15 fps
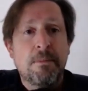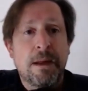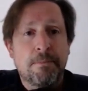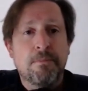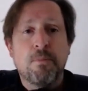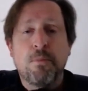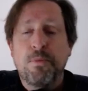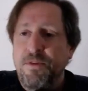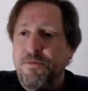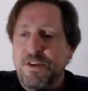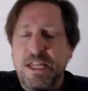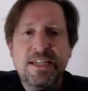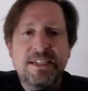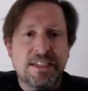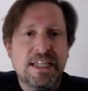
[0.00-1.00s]
but for
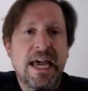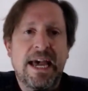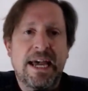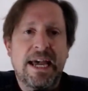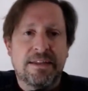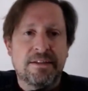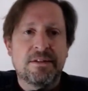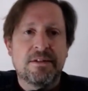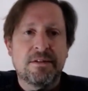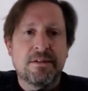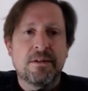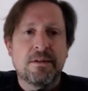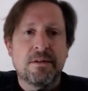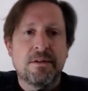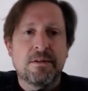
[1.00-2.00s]
their stand
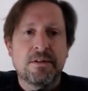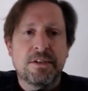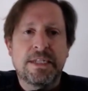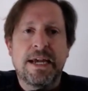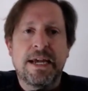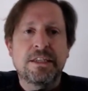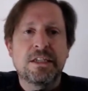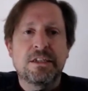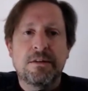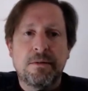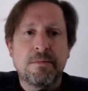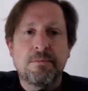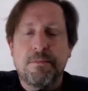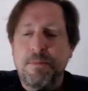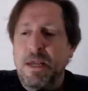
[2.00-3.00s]
as
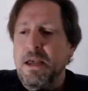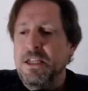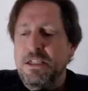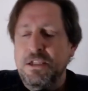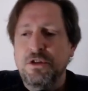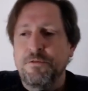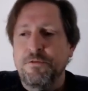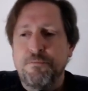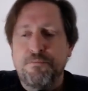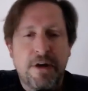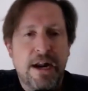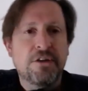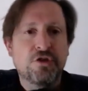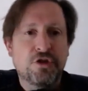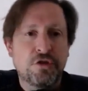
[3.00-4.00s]
you know, for
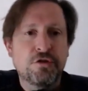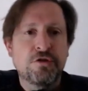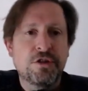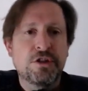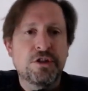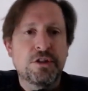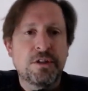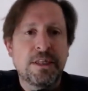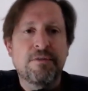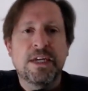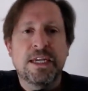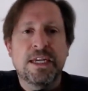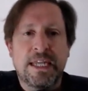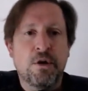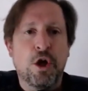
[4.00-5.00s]
proud Jews
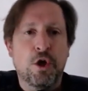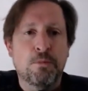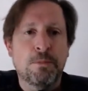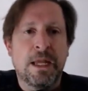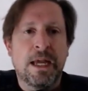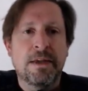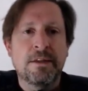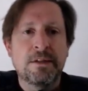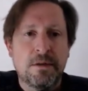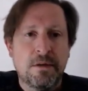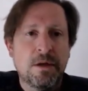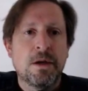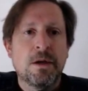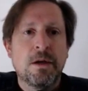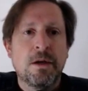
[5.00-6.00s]
living in our homeland
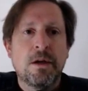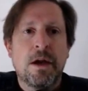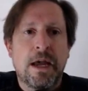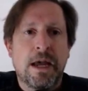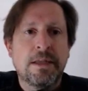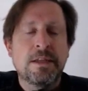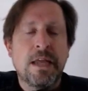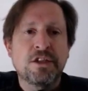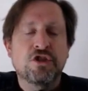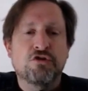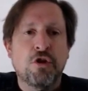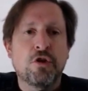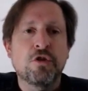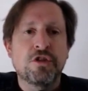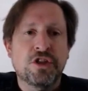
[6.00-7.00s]
and
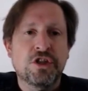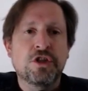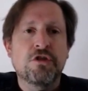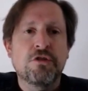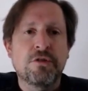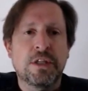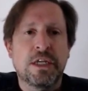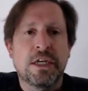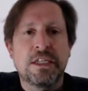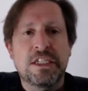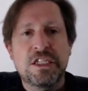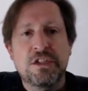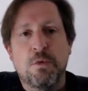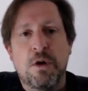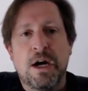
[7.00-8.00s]
strong on security. And
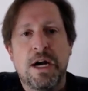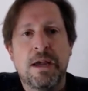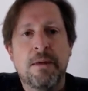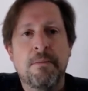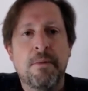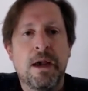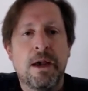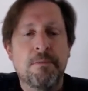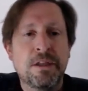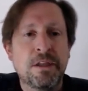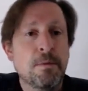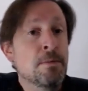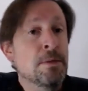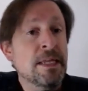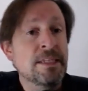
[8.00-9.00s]
this is why
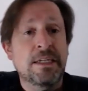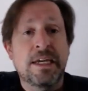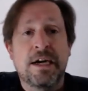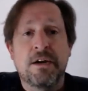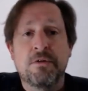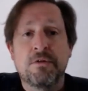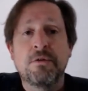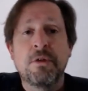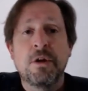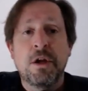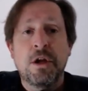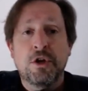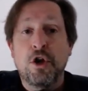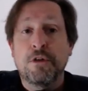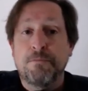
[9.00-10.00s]
Benjamin Netanyahu
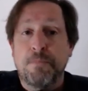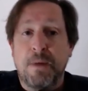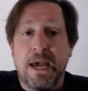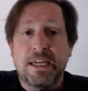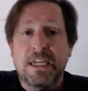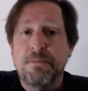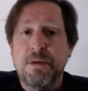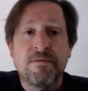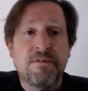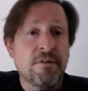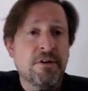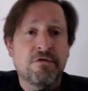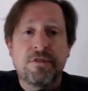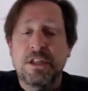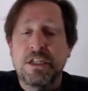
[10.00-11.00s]
got back. He's been
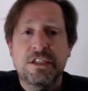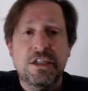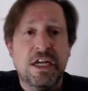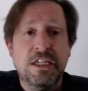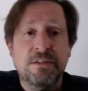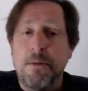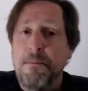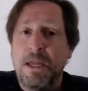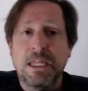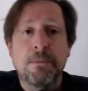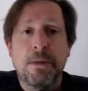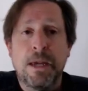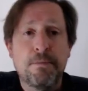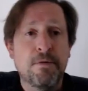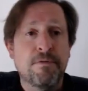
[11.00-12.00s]
very criticized by many
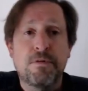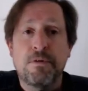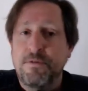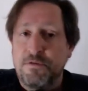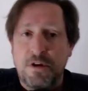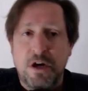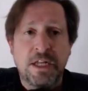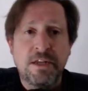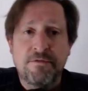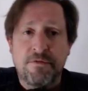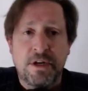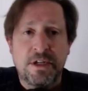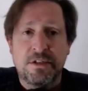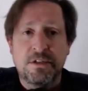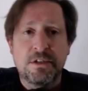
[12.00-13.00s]
people for a variety of
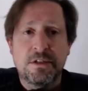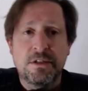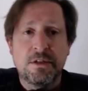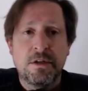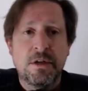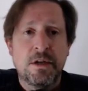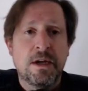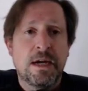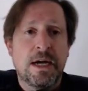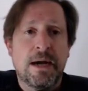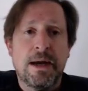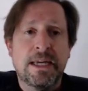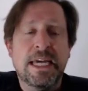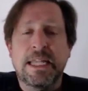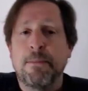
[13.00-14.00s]
reasons.
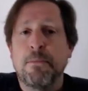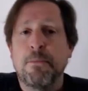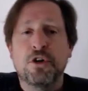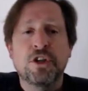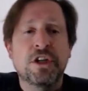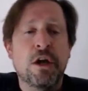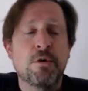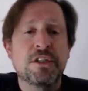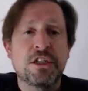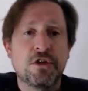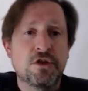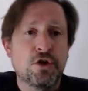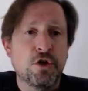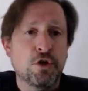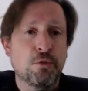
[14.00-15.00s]
Again, I'm not going to go
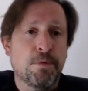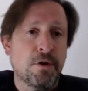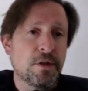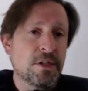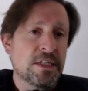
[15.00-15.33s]
into